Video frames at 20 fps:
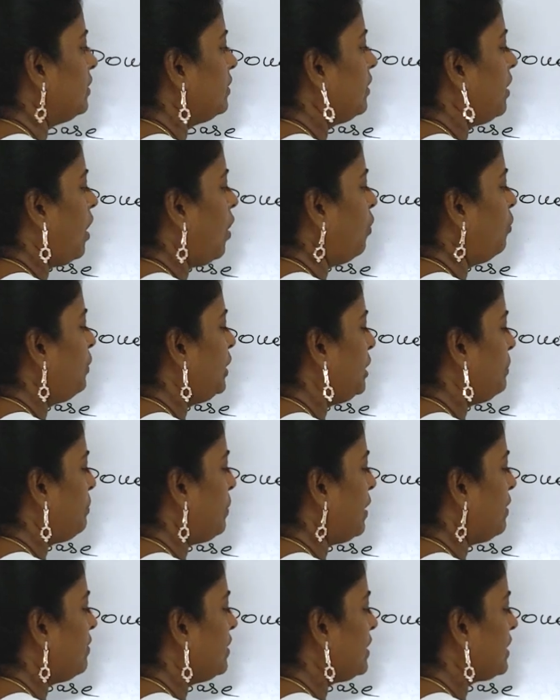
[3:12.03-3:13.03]
how many
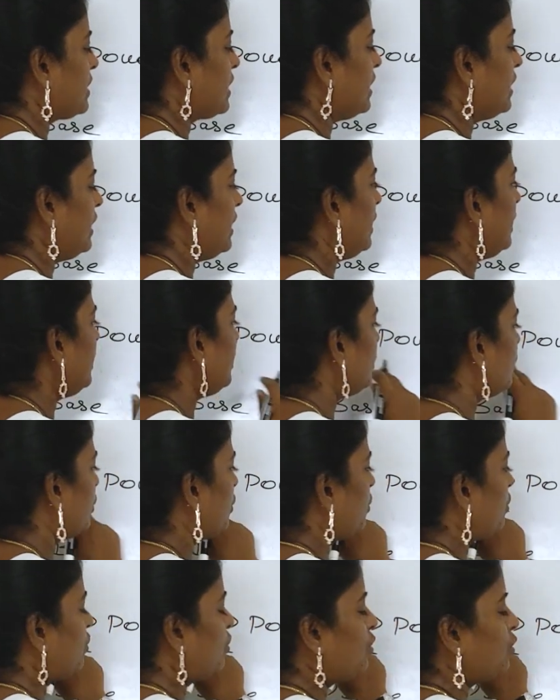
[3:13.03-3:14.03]
powers are
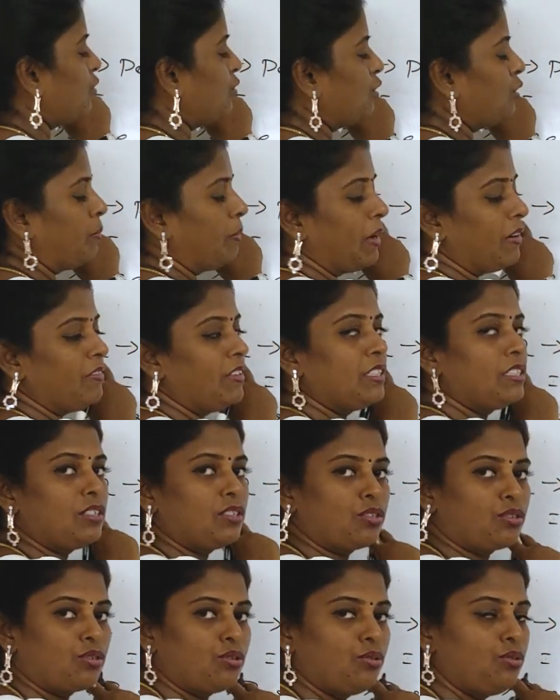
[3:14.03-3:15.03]
here? 2. The power
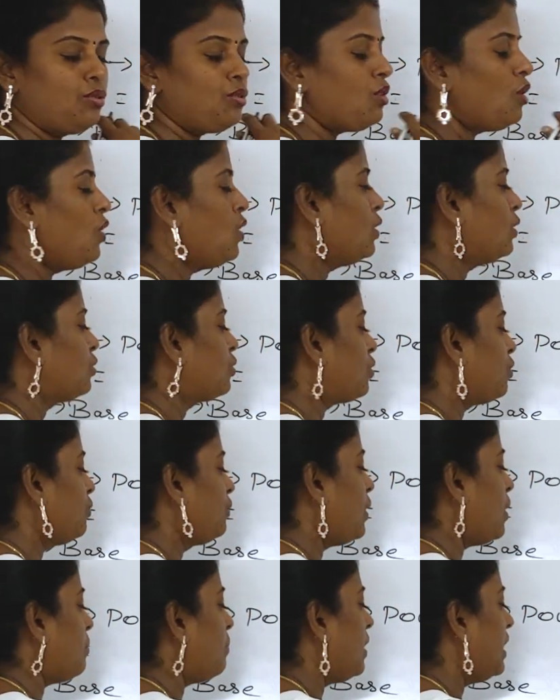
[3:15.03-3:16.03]
is 2. So
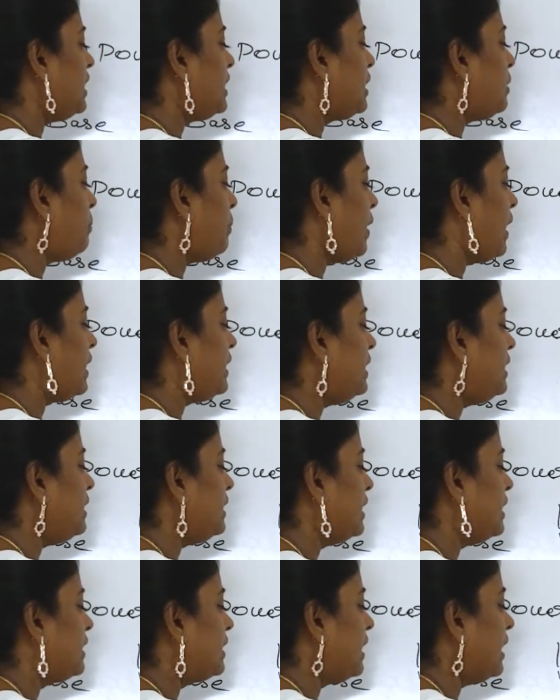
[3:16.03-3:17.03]
we are multiplying
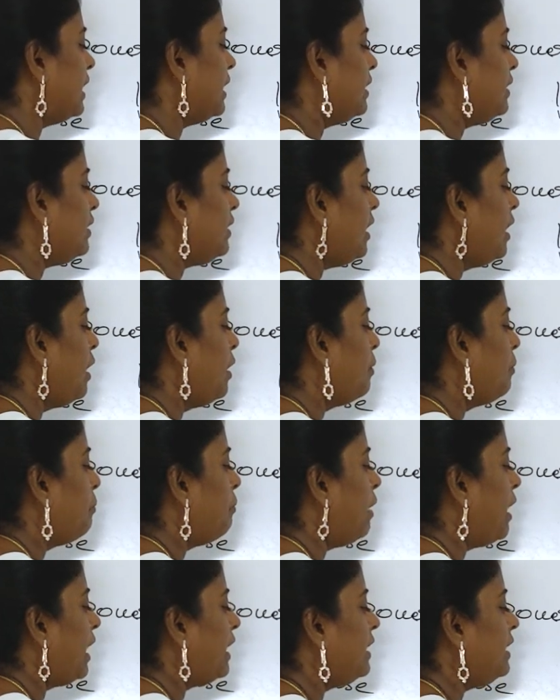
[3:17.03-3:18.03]
the 10
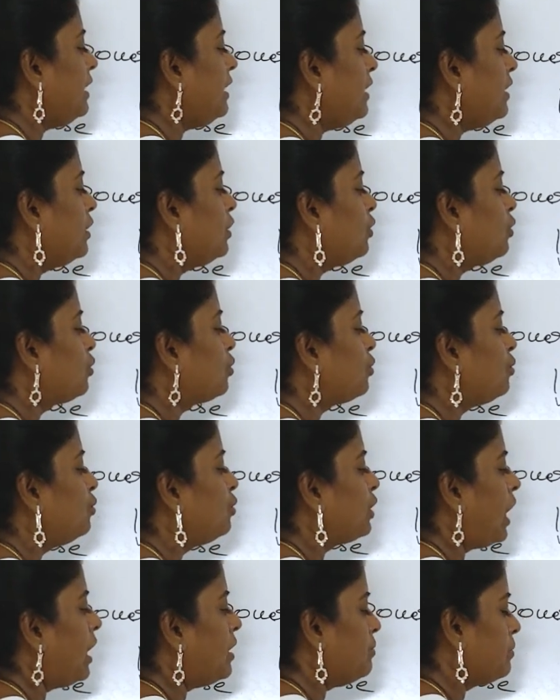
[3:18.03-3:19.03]
by 2
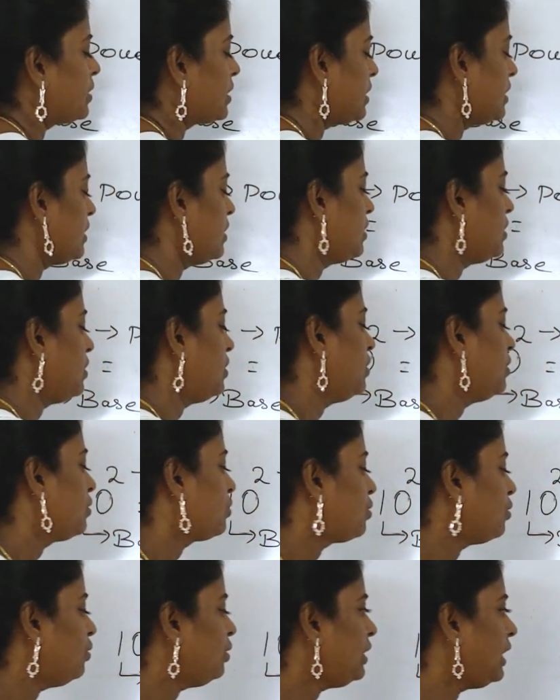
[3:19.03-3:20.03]
times.
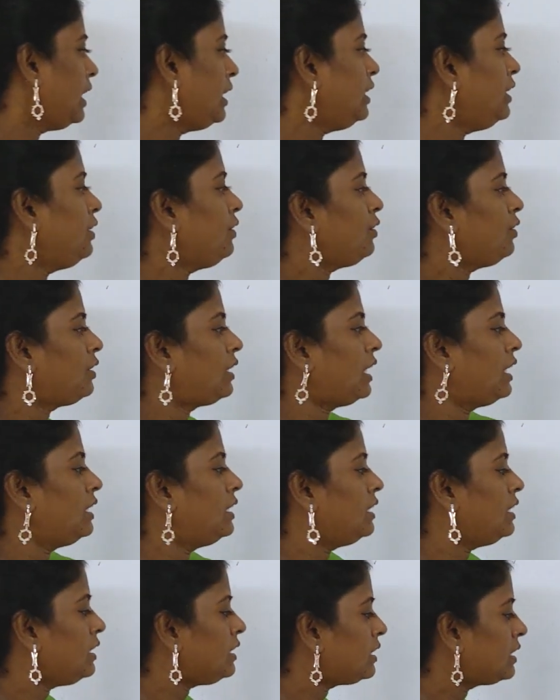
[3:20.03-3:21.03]
So 10 into 10
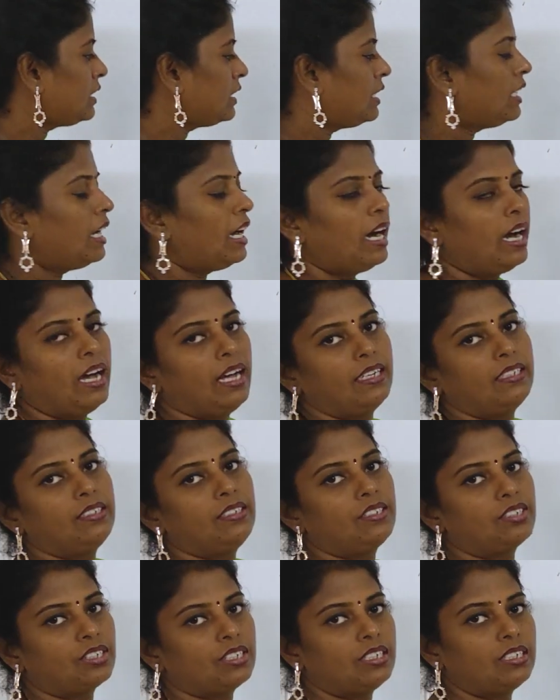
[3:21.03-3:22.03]
is
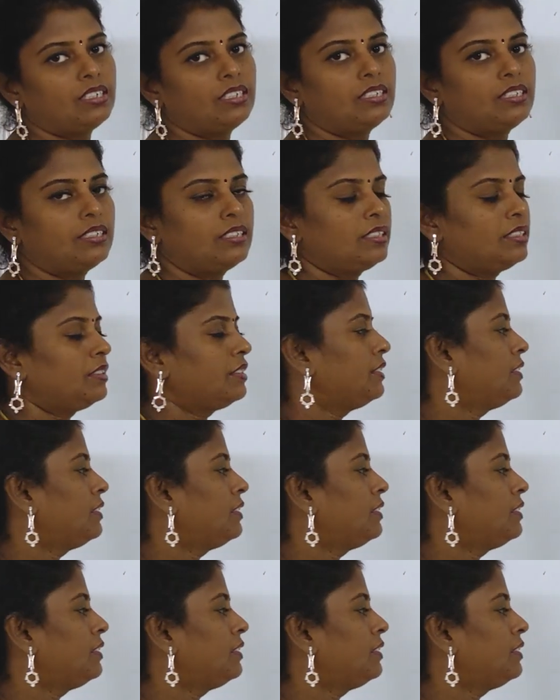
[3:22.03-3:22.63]
100.